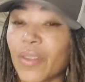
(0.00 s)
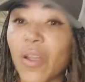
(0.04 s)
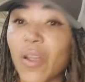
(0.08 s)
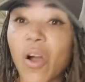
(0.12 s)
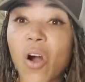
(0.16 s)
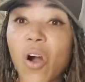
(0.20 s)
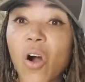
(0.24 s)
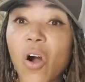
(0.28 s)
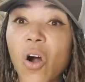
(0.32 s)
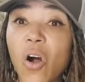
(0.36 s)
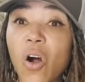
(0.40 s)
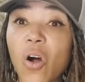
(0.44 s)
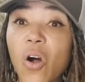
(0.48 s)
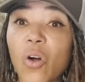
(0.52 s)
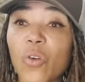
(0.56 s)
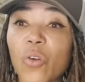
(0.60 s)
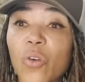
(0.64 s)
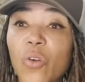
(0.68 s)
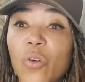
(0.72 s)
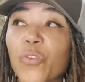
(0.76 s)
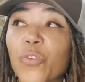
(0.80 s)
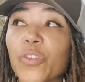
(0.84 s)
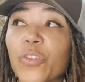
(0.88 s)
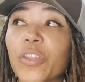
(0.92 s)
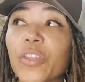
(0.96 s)
All
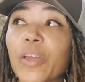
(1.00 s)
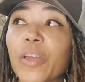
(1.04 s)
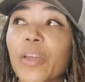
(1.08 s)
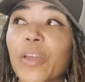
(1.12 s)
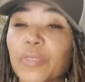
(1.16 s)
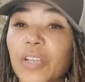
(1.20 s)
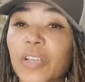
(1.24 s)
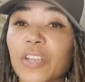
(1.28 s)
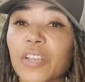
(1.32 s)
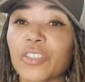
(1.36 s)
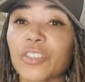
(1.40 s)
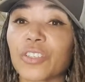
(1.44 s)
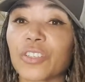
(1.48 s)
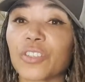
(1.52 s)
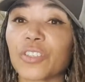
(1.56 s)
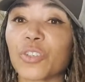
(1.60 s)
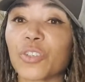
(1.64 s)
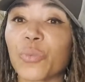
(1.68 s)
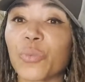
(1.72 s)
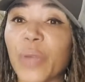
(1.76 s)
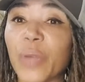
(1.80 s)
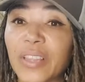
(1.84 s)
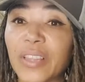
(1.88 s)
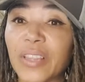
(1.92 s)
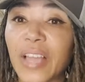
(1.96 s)
for the obsession to
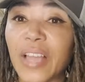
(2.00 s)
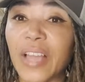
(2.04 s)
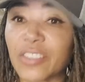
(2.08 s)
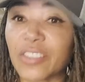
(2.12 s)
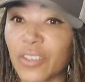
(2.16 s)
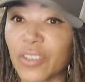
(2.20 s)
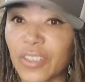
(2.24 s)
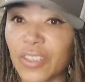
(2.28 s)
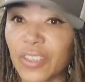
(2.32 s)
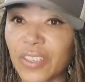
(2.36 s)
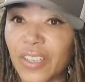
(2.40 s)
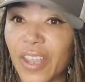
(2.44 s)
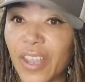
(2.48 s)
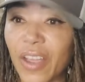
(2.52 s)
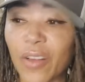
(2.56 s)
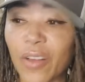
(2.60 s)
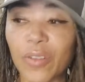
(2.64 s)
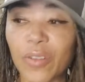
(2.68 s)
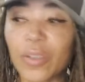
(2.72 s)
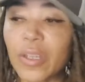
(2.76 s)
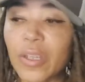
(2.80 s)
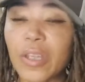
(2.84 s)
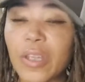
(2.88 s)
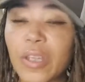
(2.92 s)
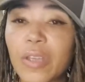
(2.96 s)
weigh less on a scale.
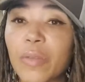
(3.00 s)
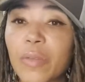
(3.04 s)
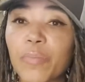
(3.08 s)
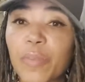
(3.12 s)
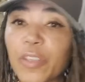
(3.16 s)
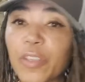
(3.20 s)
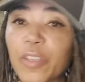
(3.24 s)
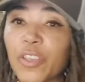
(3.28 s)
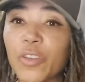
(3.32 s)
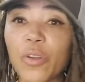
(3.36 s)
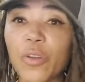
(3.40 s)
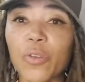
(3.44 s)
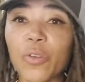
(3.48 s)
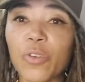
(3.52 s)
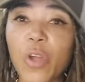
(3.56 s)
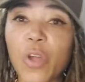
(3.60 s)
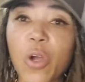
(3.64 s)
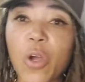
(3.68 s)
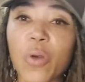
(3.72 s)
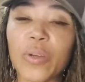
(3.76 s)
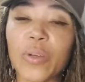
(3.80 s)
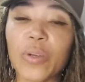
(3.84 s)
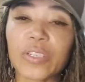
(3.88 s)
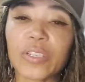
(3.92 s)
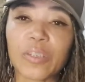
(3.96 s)
But you don't
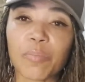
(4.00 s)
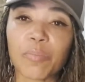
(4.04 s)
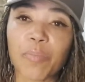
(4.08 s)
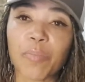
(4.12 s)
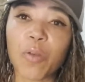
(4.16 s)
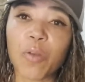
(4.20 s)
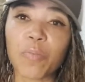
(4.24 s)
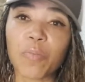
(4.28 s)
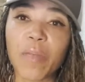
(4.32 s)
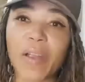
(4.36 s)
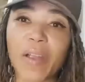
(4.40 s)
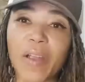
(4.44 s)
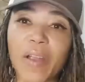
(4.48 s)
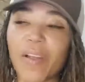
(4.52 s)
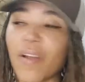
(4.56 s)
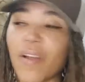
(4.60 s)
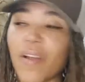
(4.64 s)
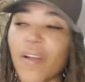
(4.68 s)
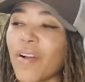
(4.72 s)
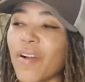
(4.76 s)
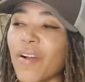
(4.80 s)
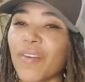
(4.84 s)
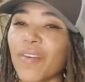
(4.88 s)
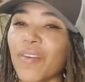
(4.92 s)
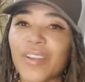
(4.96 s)
know, is it bone
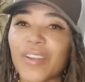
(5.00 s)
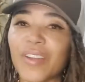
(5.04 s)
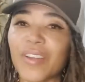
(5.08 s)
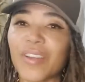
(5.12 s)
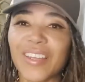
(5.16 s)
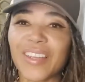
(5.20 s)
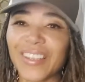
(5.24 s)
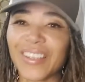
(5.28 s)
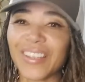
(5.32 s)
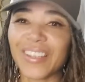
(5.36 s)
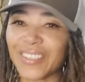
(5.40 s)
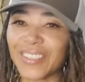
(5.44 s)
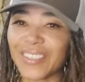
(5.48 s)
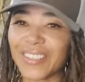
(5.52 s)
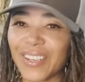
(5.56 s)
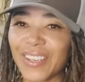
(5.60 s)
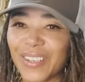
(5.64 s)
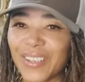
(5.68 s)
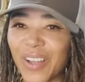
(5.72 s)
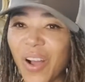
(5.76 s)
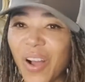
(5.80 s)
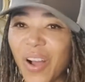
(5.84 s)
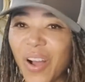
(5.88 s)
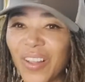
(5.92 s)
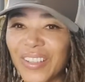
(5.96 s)
marrow? Is it
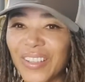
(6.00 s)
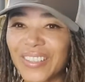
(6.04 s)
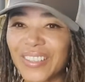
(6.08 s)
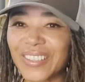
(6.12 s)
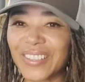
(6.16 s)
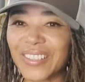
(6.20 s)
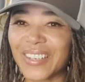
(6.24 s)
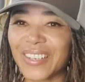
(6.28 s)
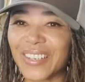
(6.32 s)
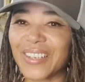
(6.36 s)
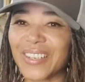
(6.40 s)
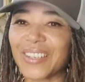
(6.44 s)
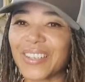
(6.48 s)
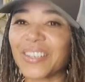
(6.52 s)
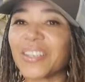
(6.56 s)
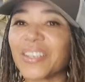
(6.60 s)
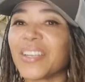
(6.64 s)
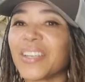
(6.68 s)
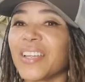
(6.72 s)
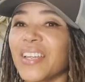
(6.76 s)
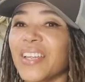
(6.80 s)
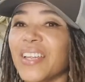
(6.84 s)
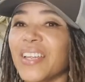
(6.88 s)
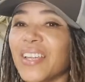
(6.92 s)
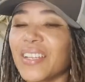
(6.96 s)
collagen?
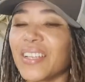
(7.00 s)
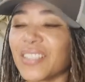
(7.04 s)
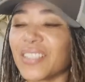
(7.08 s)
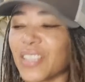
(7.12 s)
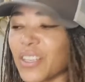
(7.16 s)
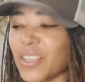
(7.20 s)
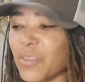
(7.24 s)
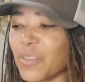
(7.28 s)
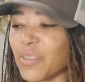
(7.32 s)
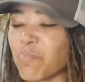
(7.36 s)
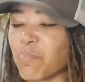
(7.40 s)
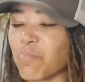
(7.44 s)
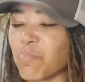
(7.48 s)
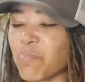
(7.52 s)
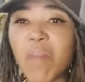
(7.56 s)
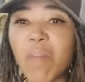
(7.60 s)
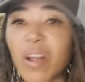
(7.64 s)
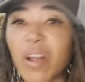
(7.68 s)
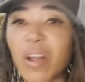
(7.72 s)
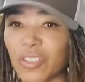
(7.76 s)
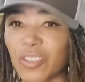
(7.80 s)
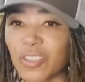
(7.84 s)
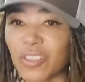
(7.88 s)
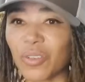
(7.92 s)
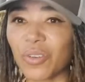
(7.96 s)
Is it
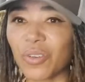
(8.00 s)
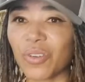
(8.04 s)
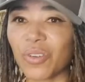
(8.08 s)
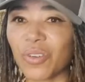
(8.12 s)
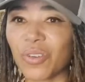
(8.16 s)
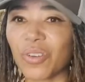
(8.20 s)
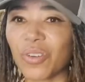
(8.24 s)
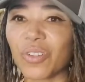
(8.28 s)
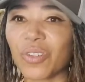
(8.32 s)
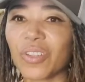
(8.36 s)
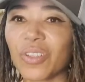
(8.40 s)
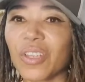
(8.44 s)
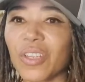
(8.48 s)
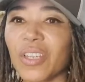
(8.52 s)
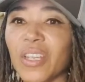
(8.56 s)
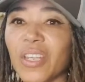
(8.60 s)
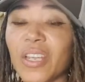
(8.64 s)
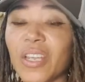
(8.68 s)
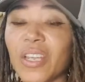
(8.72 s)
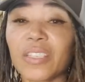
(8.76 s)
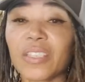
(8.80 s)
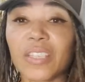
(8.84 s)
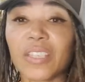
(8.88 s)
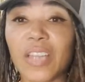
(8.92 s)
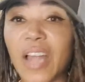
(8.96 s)
muscle?
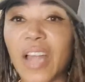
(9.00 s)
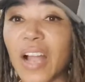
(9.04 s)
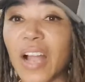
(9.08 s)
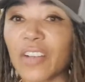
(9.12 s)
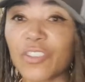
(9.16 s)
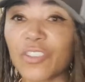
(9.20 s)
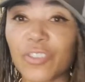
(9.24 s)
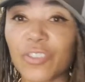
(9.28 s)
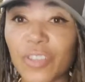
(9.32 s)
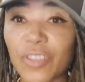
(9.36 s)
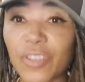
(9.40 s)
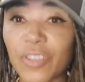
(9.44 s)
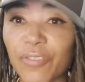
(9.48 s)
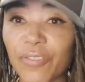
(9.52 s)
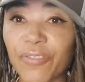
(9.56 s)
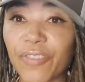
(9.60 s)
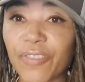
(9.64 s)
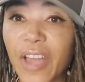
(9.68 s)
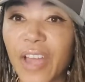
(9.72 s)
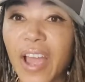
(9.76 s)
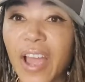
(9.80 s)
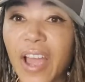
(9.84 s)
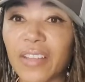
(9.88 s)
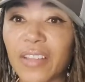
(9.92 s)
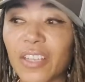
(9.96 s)
Is it actually
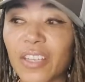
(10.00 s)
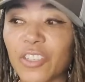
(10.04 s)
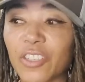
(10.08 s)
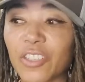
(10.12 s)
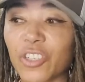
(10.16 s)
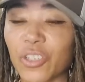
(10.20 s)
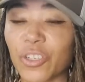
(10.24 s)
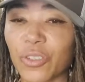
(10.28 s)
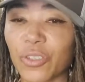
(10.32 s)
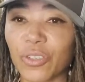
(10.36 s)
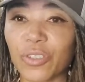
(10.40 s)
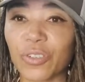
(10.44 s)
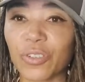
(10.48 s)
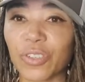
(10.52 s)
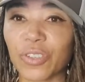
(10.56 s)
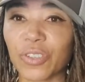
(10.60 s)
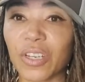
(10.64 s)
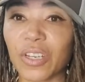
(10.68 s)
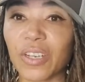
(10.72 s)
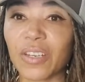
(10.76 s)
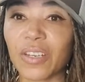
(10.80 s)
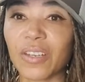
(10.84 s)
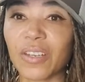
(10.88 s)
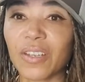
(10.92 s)
fat that you're losing